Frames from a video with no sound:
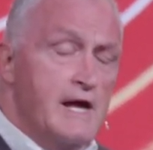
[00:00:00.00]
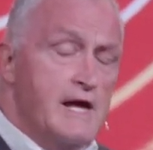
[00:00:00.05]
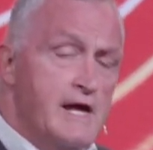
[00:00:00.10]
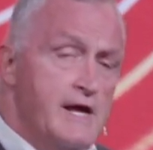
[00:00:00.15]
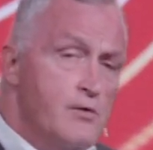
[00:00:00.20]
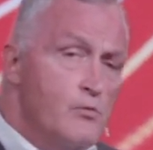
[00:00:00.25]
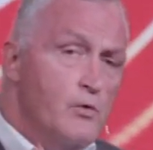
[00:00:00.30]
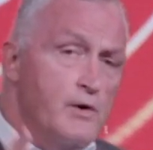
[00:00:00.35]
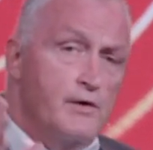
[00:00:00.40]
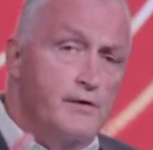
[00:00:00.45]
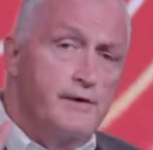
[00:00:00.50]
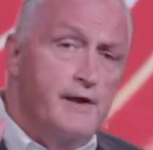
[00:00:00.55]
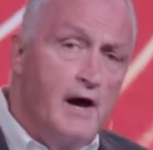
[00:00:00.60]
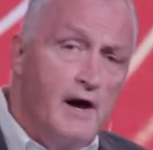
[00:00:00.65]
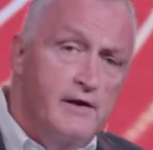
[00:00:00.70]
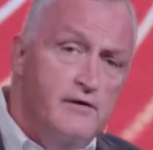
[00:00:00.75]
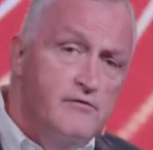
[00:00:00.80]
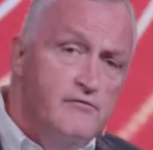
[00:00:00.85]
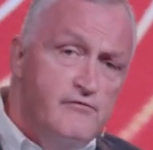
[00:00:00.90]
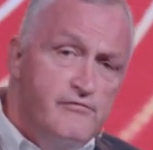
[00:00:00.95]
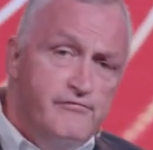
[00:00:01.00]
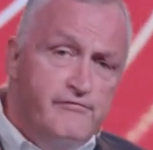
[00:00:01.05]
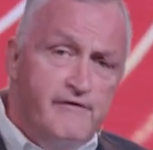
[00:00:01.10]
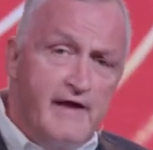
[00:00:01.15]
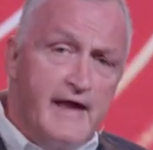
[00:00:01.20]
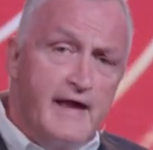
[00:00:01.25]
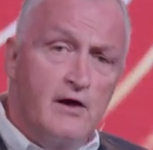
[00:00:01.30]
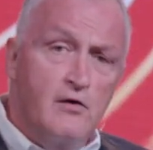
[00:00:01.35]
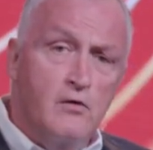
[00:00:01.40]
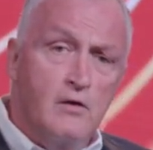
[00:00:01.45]
He will not
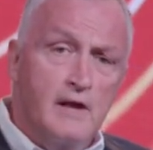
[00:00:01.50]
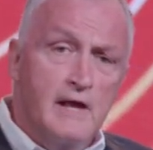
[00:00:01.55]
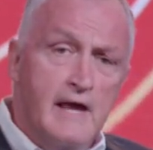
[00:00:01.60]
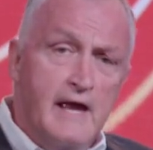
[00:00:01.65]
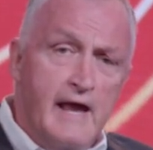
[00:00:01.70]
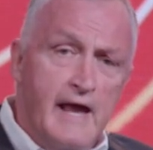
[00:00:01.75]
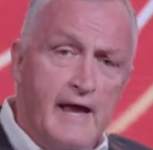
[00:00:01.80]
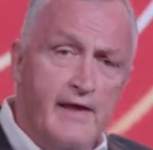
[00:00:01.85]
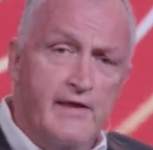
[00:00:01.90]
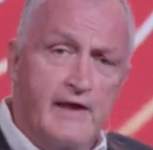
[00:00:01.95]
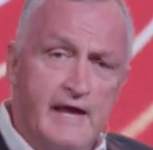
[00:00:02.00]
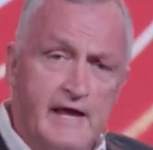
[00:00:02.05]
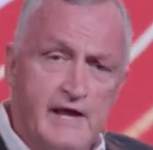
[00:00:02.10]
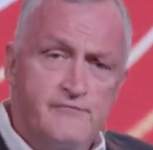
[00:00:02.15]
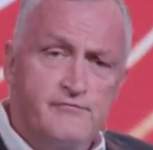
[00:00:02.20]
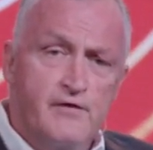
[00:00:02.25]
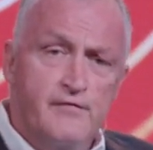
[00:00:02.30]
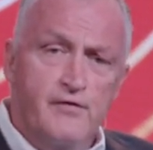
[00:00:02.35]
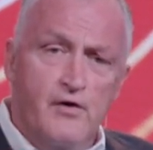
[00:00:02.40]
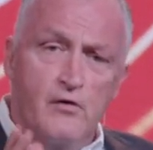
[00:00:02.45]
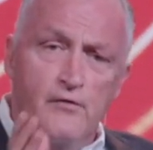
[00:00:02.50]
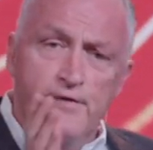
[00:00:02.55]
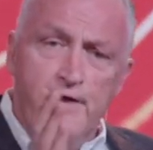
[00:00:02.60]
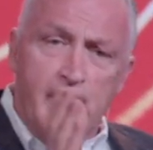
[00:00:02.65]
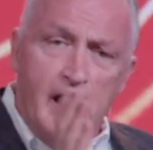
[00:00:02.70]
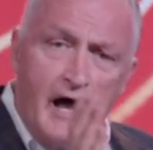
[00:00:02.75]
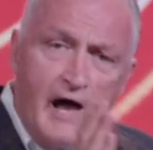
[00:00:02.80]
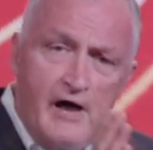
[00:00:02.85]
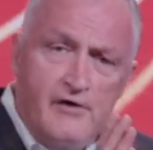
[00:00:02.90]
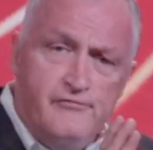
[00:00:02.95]
fail. And even though
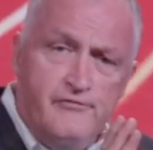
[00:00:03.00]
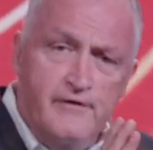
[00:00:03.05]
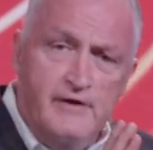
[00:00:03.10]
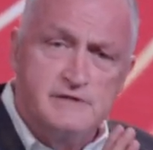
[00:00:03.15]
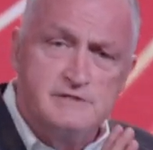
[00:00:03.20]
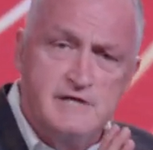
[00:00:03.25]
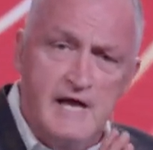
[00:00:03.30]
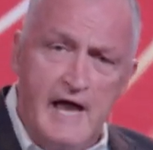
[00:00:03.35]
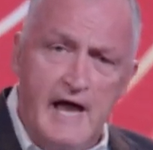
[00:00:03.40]
the offense